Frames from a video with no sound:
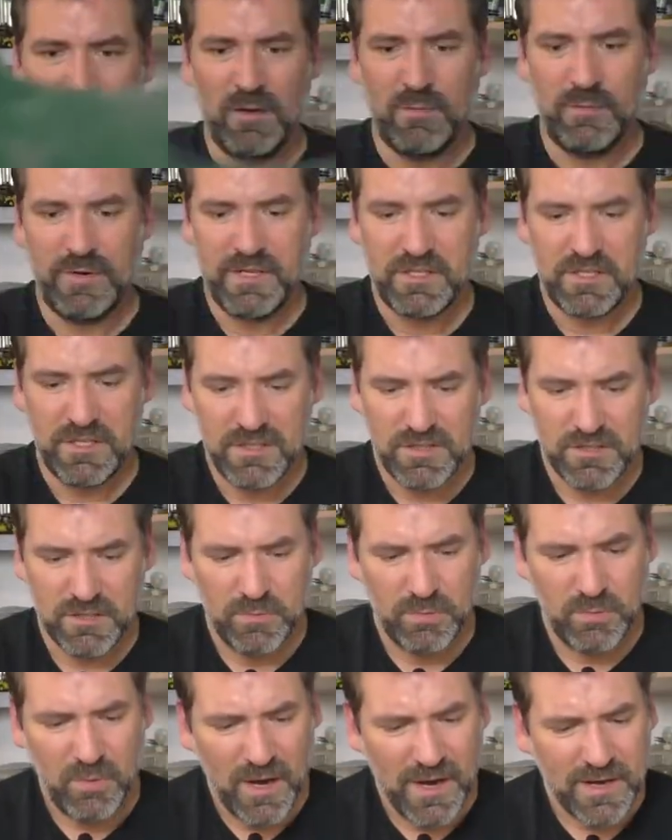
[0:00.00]
which is
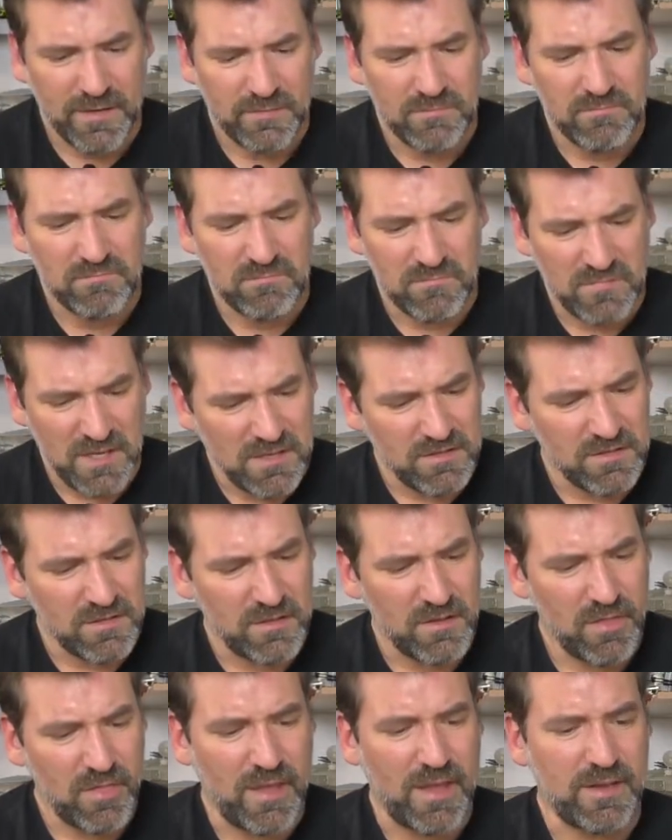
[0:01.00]
quite
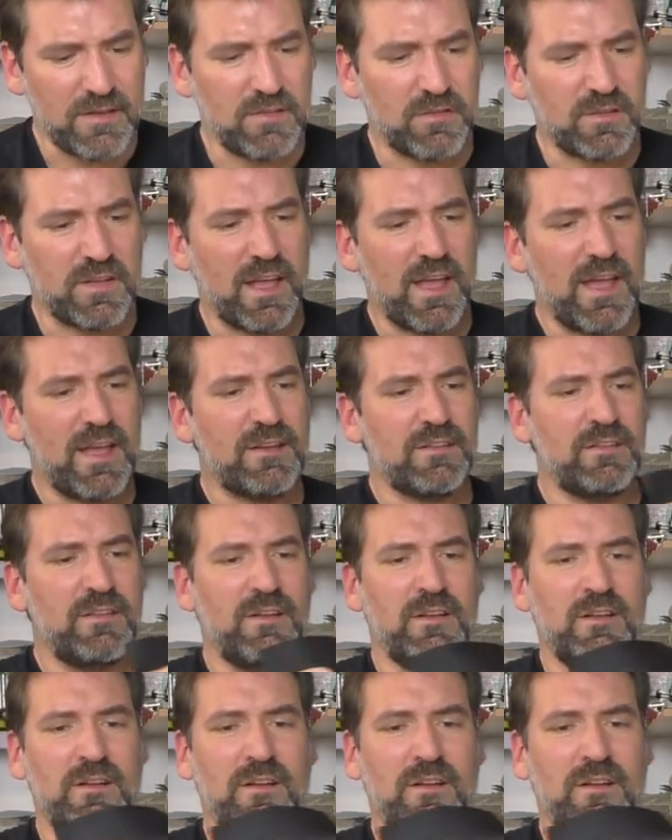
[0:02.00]
decent that you can